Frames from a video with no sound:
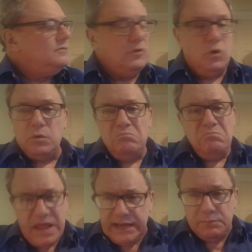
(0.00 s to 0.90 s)
wrote
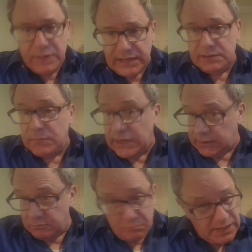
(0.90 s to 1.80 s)

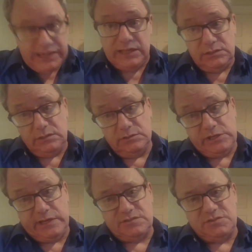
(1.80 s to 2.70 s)
many
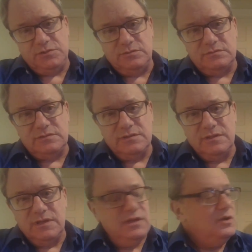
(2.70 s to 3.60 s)
jazz tunes.
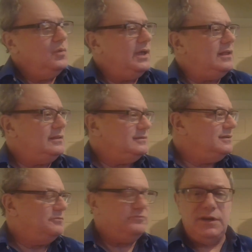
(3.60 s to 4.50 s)
Well,
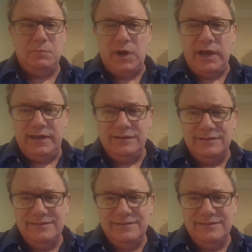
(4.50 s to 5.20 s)
a friend of mine